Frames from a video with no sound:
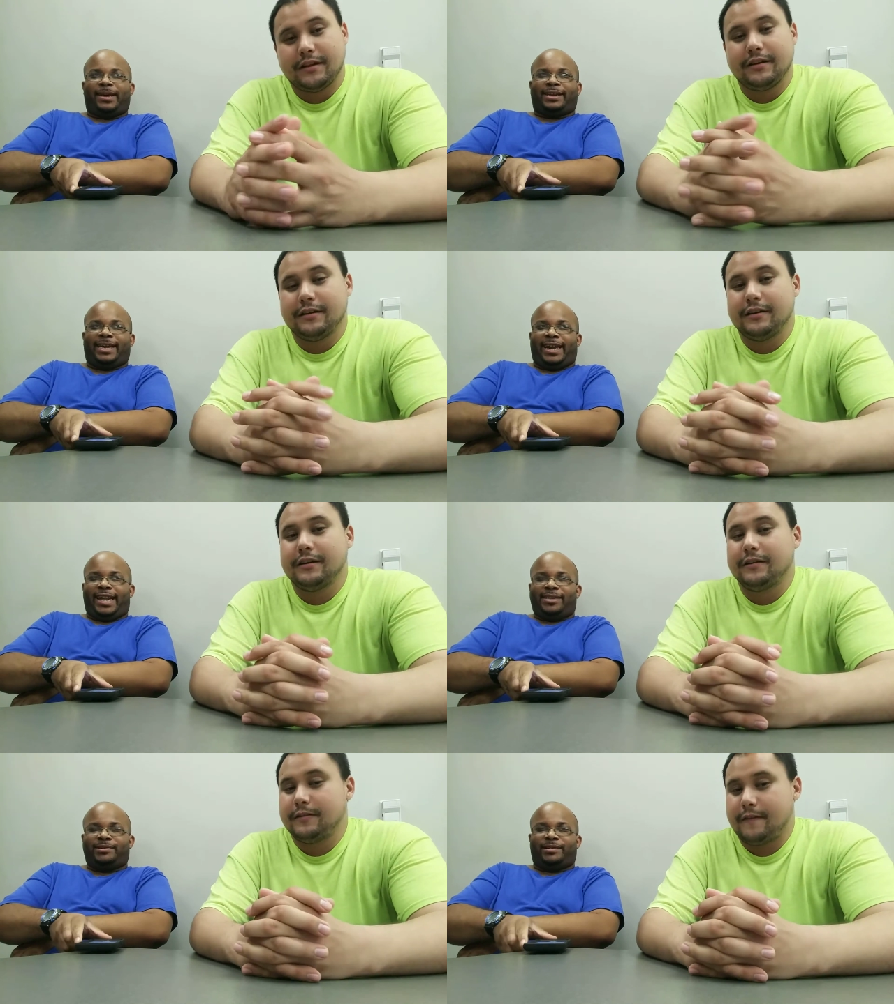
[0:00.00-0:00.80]
Speaker 1: fact they
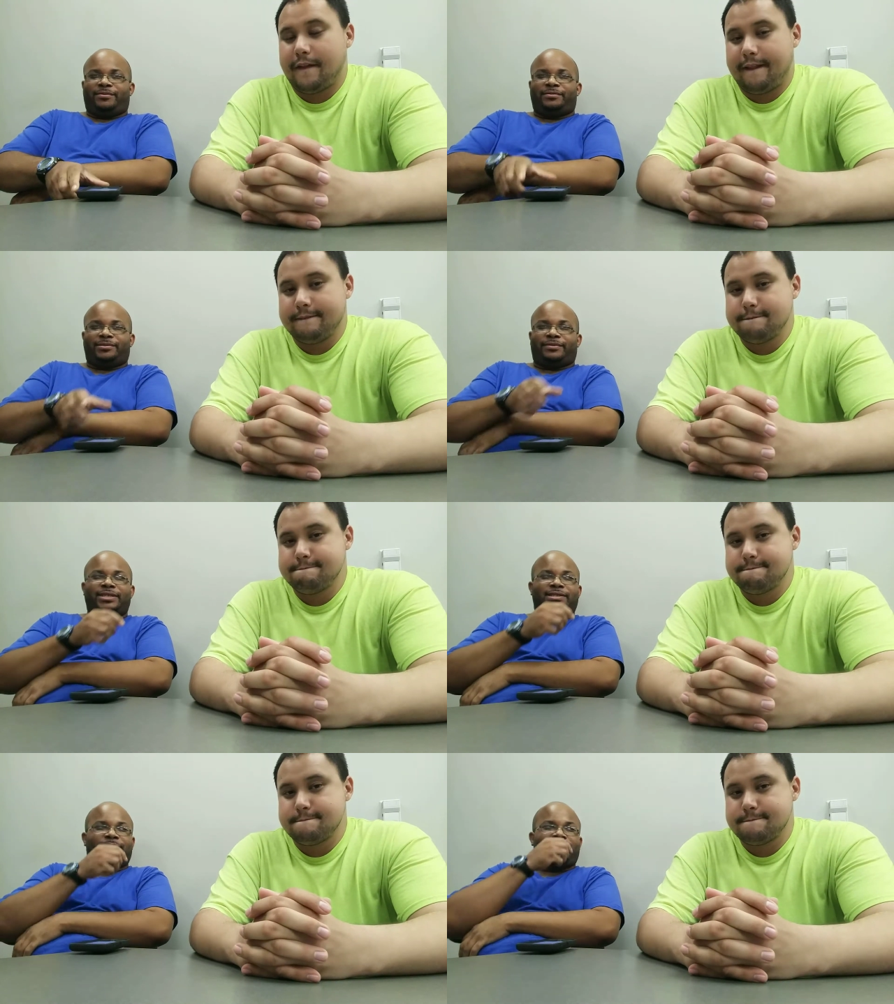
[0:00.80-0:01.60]
had to it, who's the
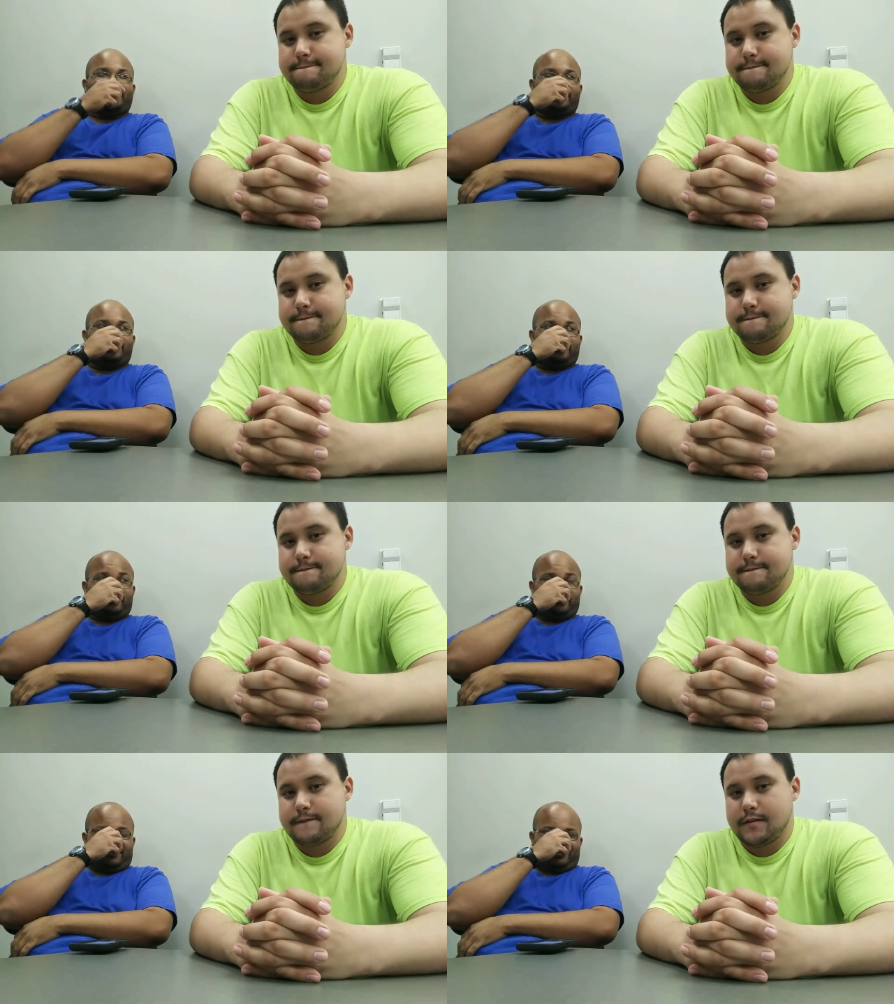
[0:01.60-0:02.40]
restaurant, probably know.
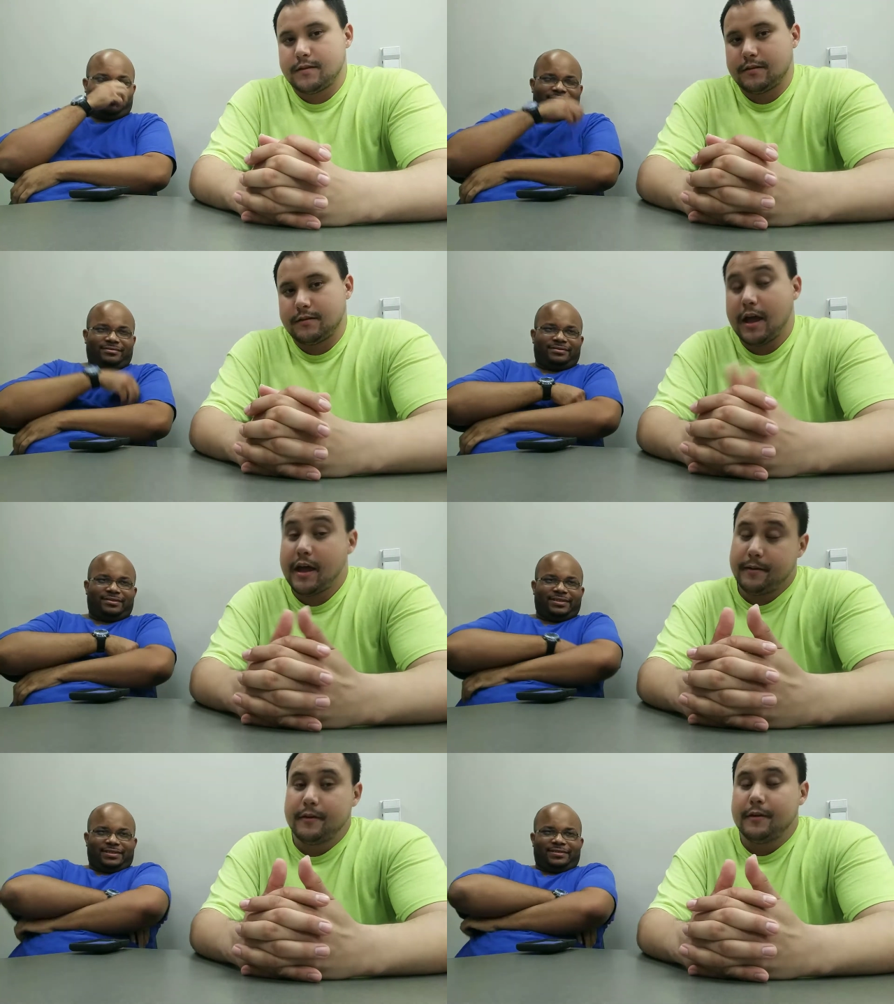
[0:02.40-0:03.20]

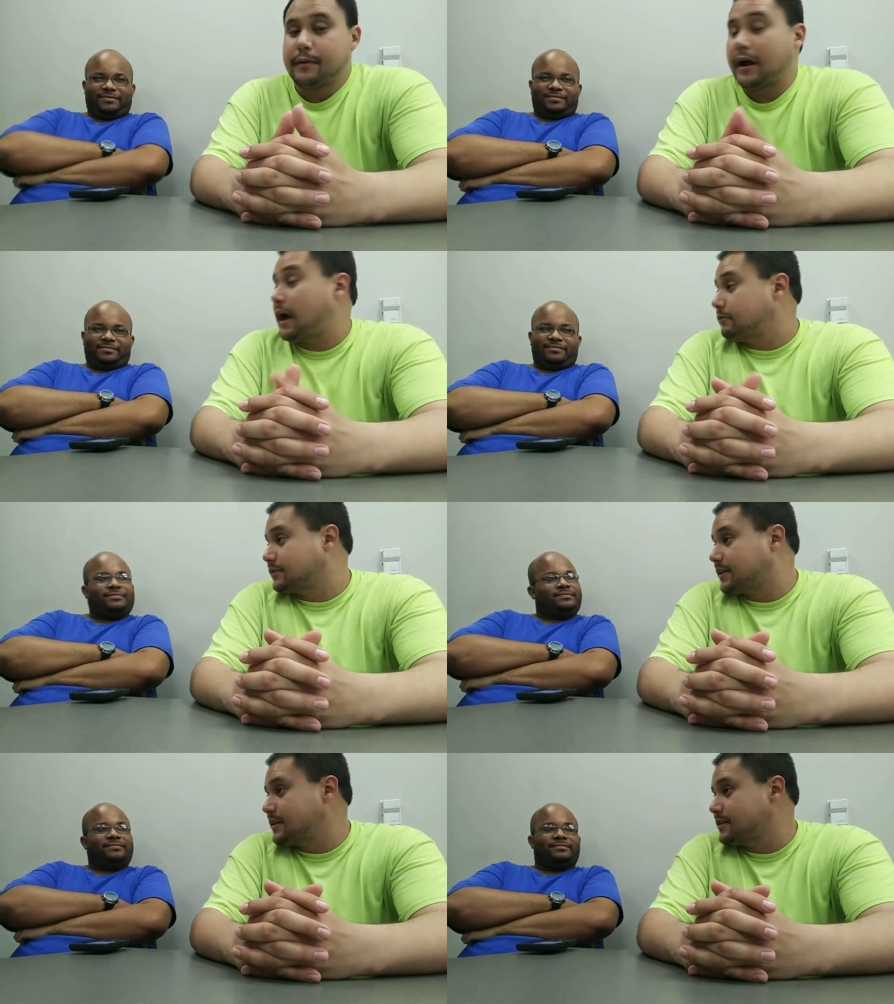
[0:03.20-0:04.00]
Speaker 2: Hey, but I
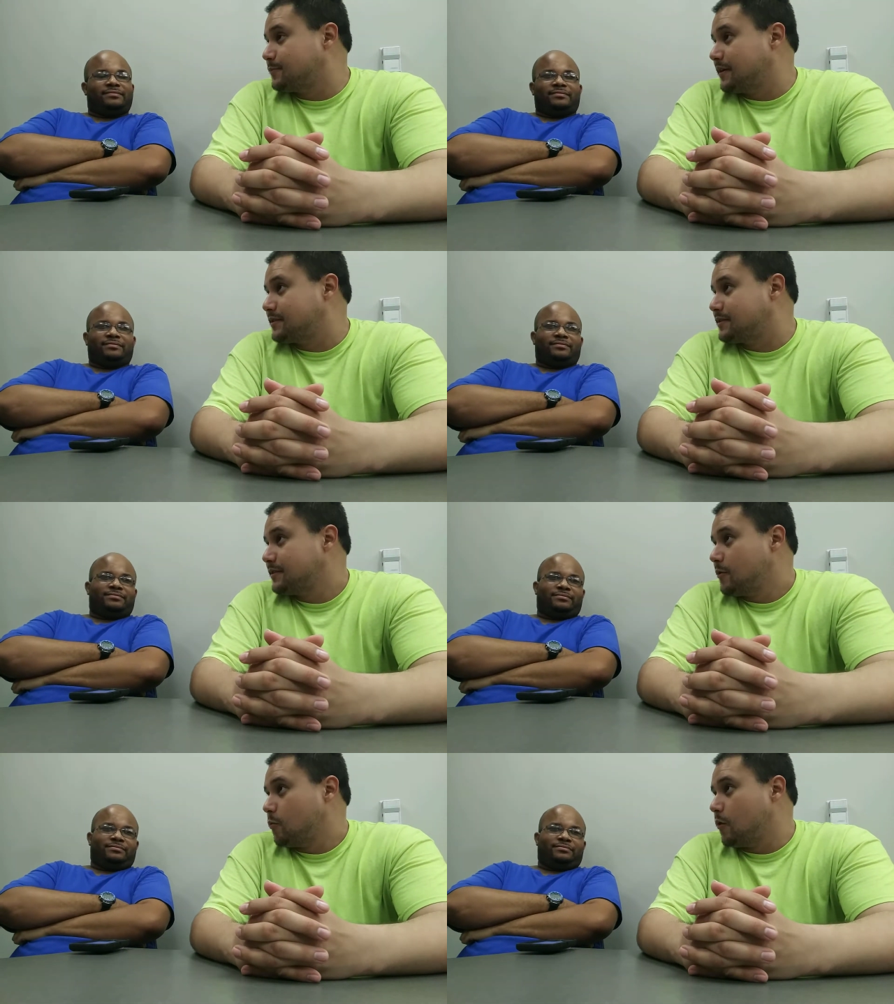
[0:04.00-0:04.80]
will say this
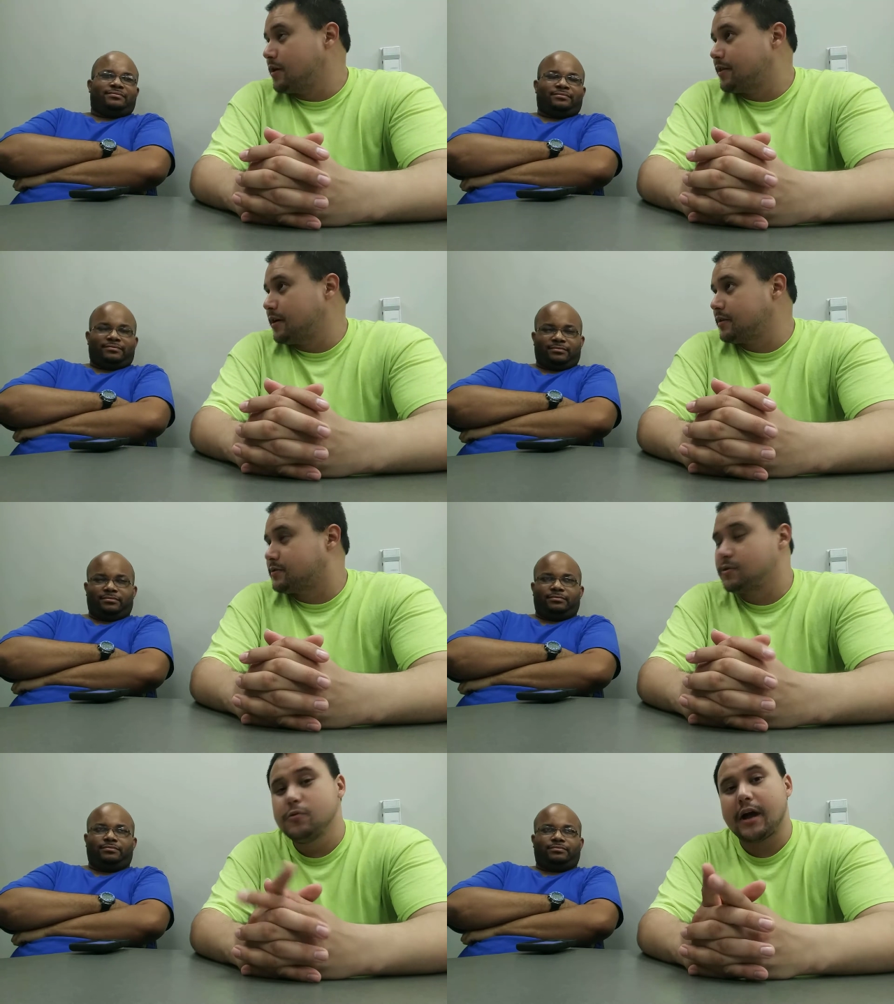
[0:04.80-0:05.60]
much: one of the
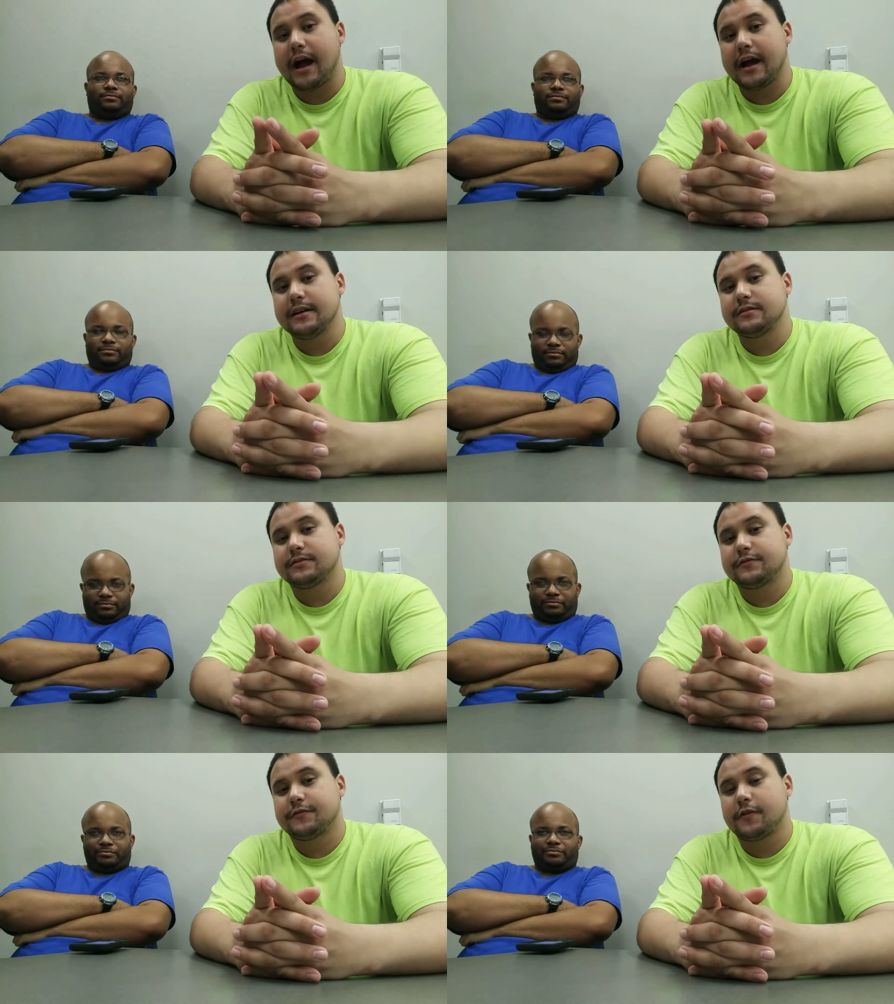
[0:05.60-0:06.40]
two
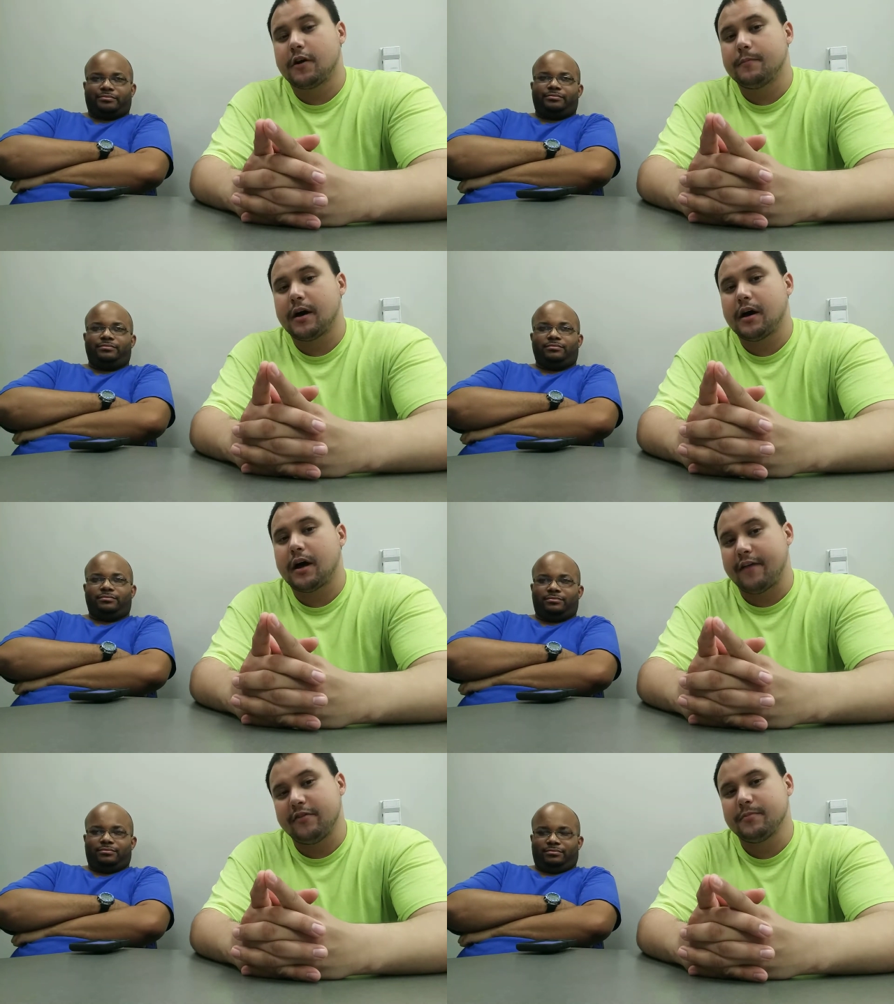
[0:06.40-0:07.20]
guys from uh,
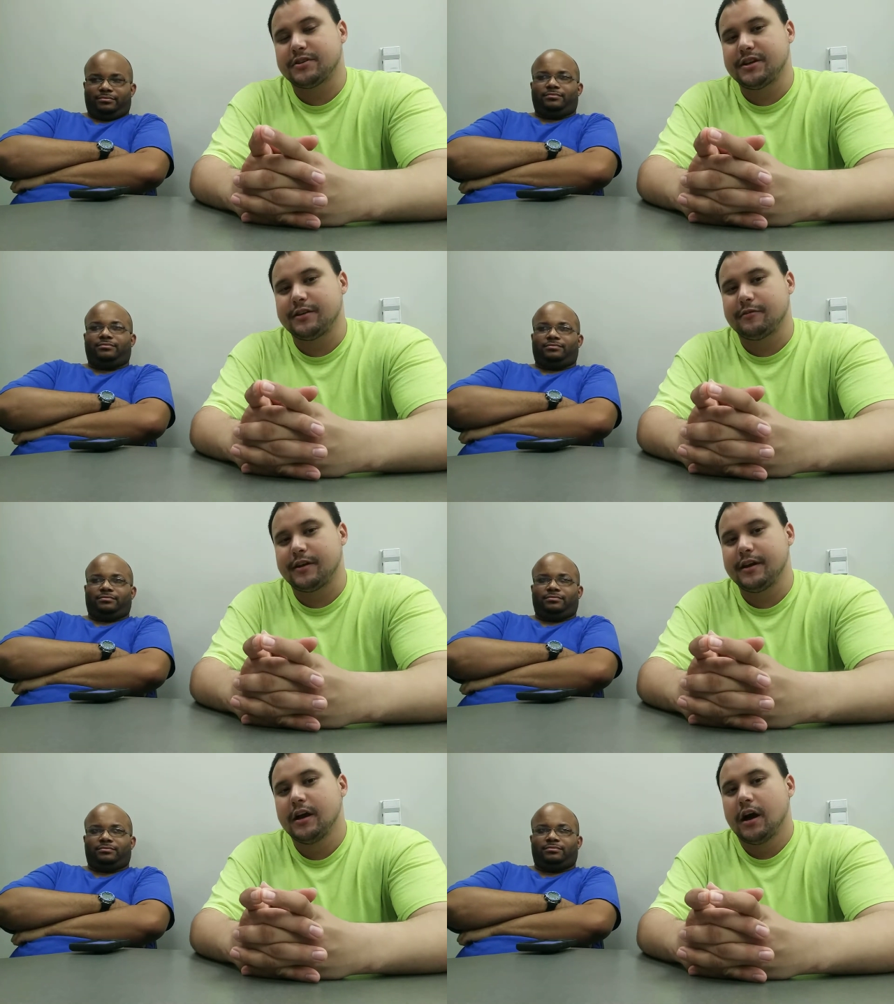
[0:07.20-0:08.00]
Heavy
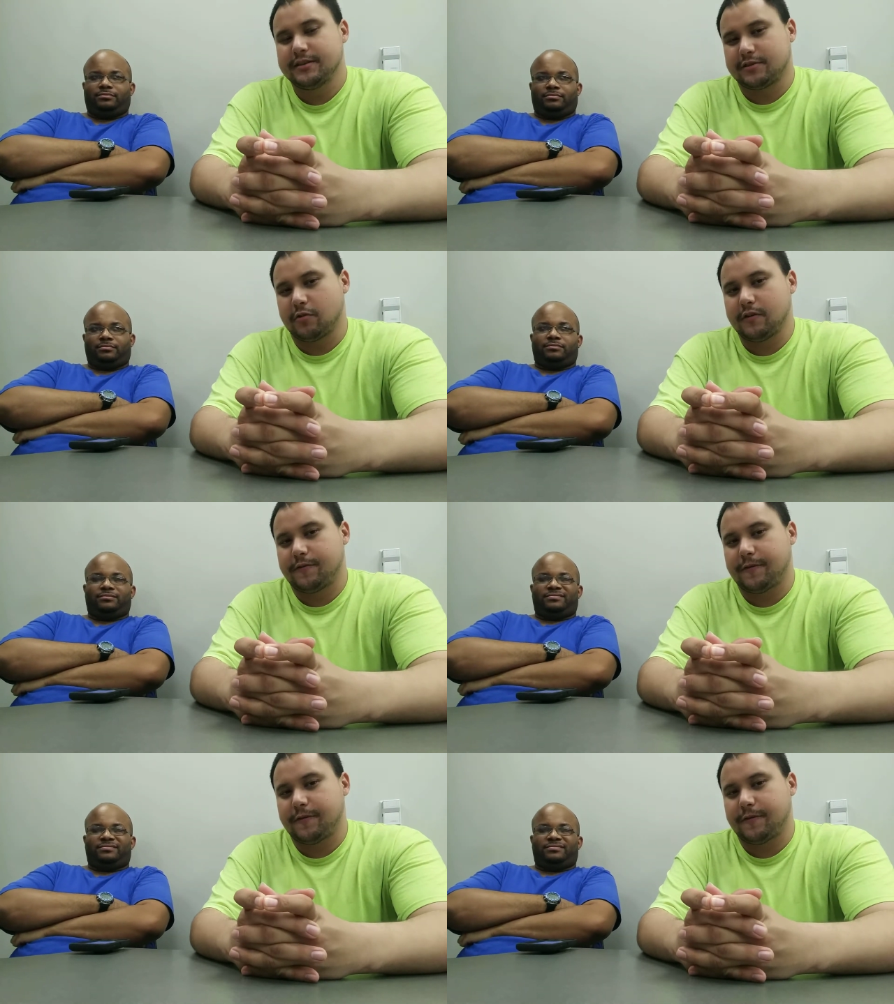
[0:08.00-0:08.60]
Machinery is going to